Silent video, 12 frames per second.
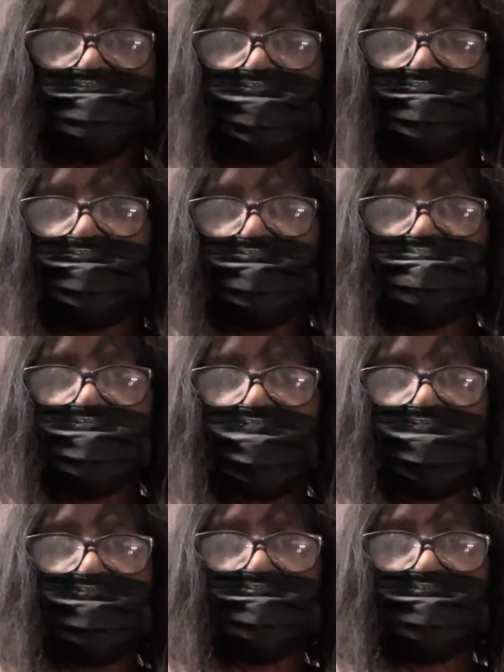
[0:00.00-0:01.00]
on both
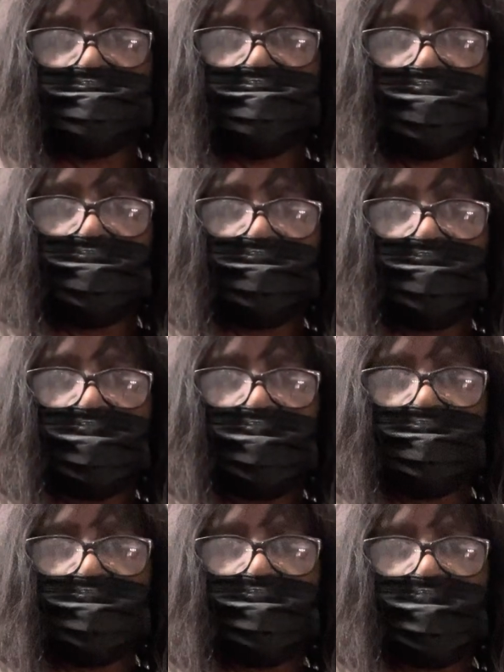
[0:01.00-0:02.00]
sides to turn
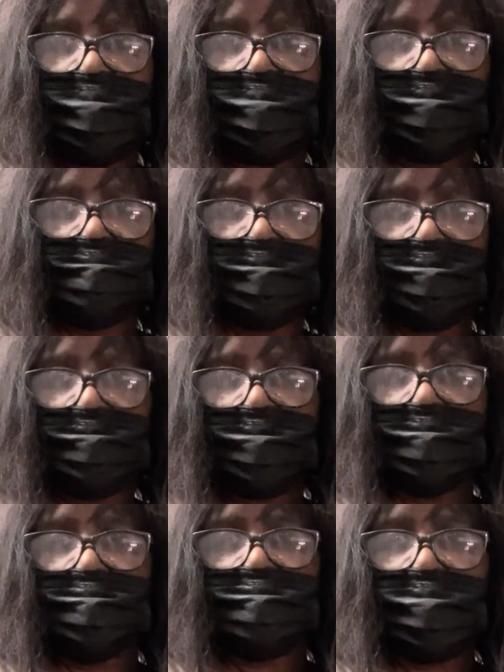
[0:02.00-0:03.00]
on and off on
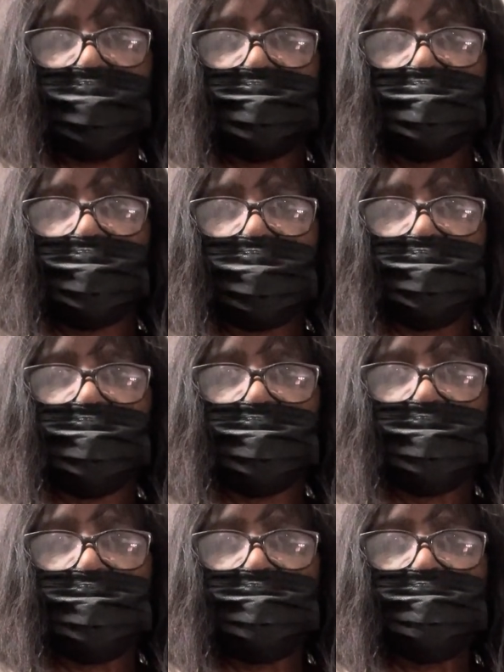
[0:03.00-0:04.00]
both sides right here.
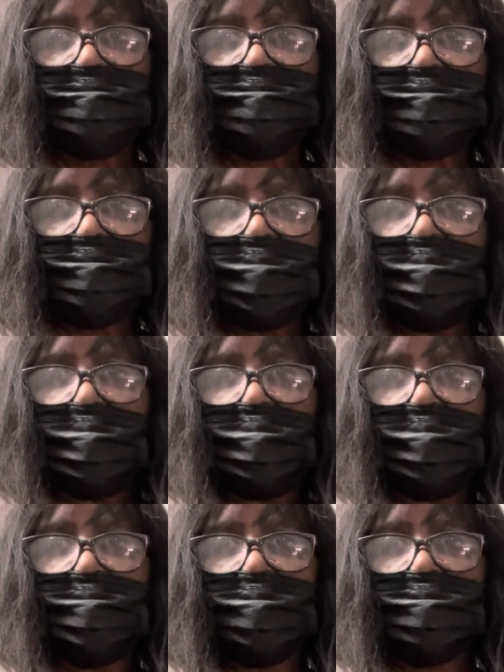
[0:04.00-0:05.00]

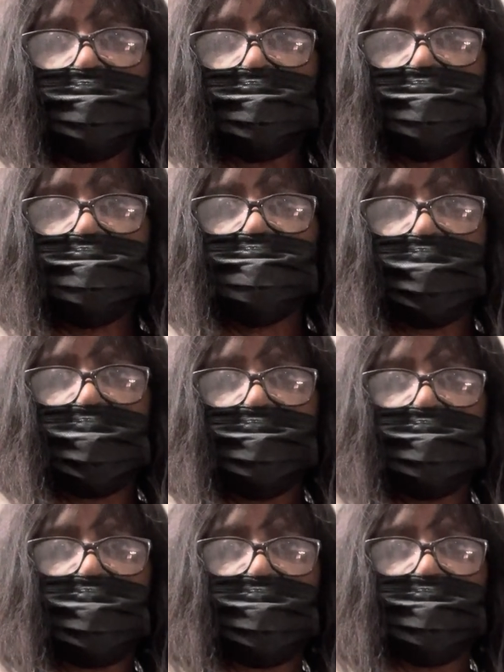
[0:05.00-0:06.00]
And one on this side,
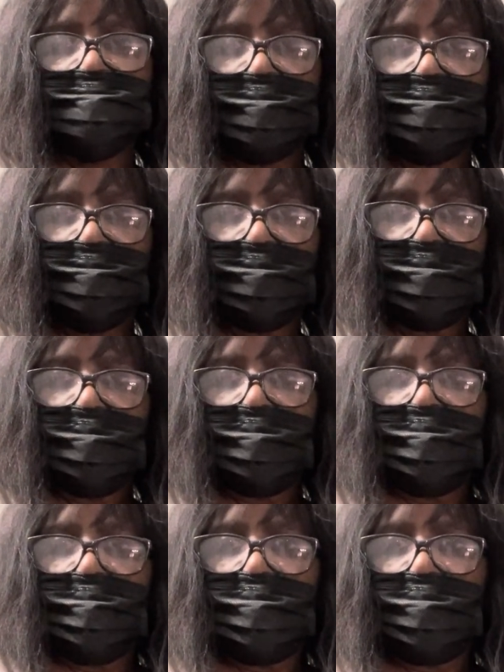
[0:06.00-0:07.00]
it has
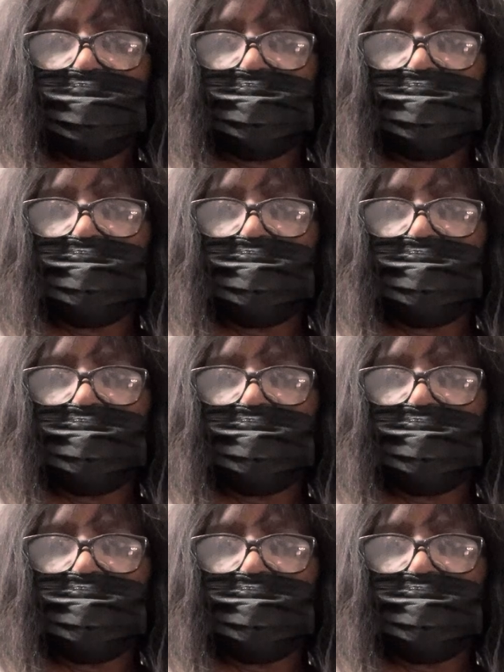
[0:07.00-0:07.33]
a little